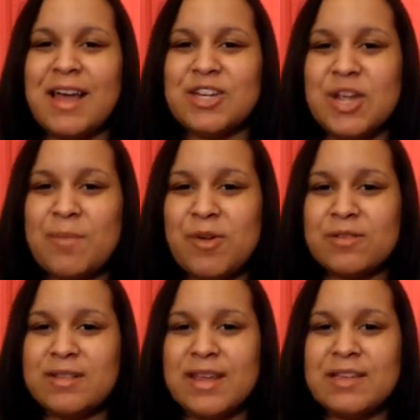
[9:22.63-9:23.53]
shampoos
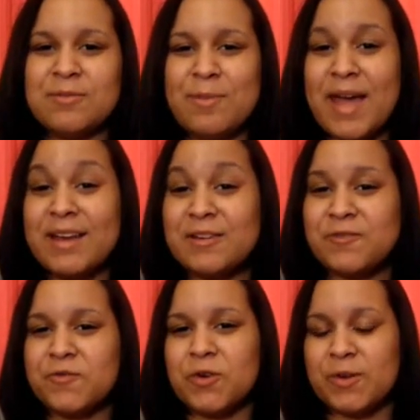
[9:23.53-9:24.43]
and things meant
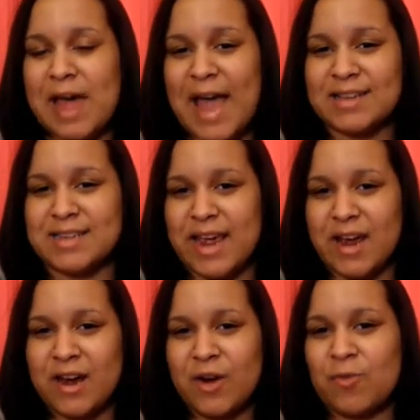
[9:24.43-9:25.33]
for relaxed
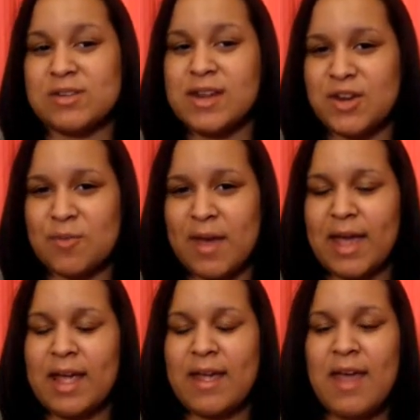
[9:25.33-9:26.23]
hair, which they do make,